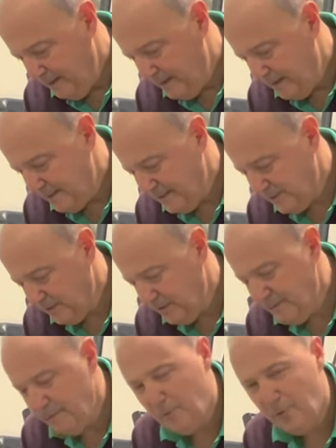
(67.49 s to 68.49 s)
Dogs has a
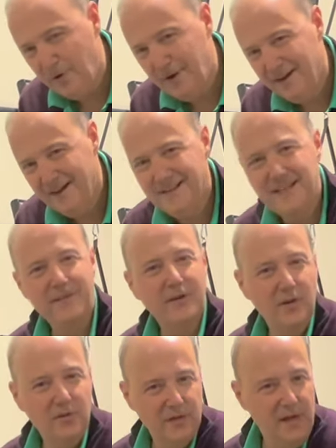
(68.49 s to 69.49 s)
little bit more
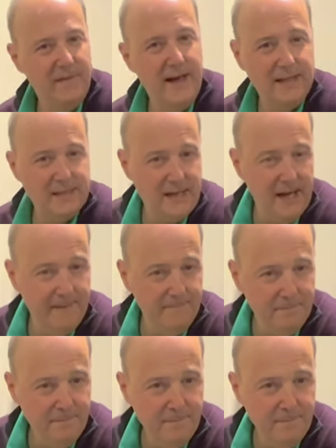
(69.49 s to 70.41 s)
difficulty on that side.